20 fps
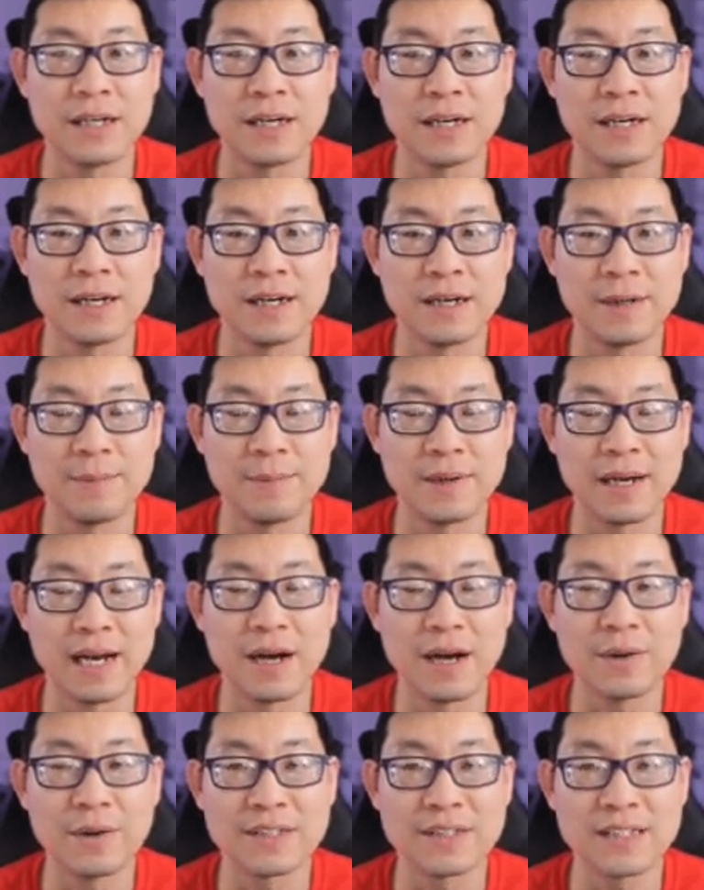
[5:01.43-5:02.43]
and
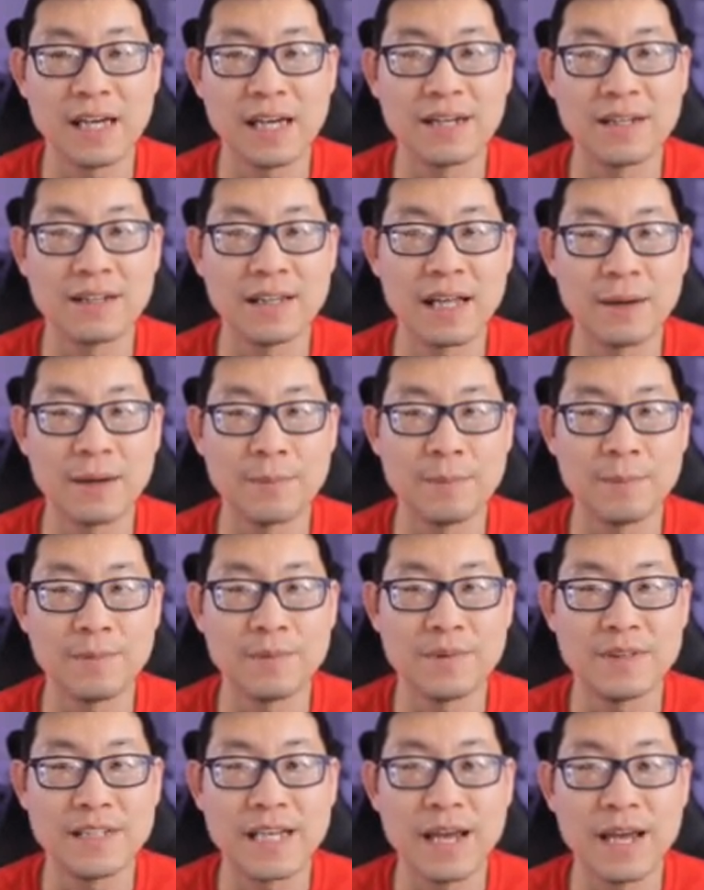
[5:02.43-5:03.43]
how exciting
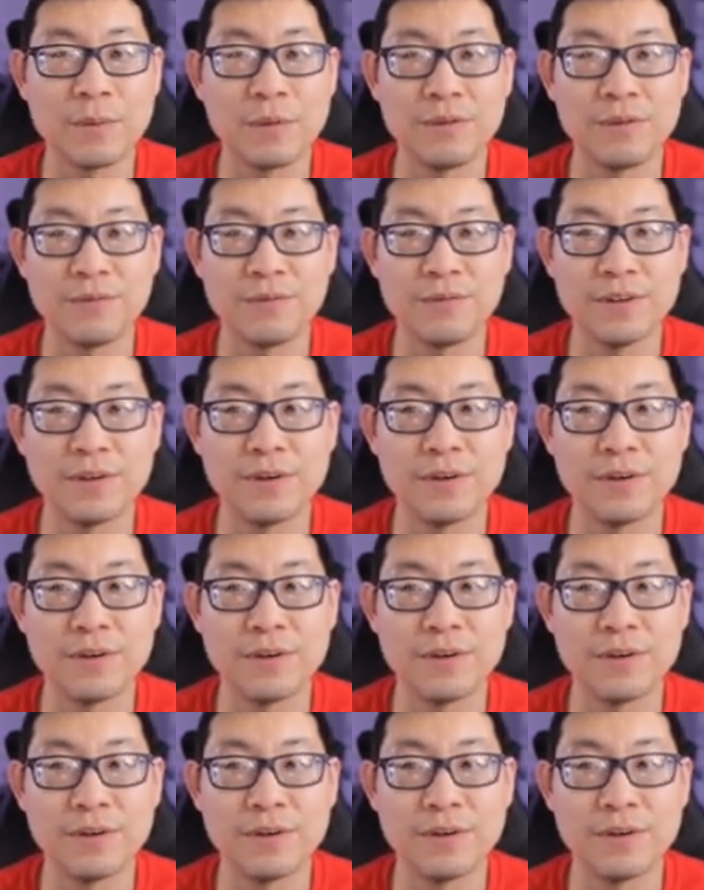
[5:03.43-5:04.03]
that day will feel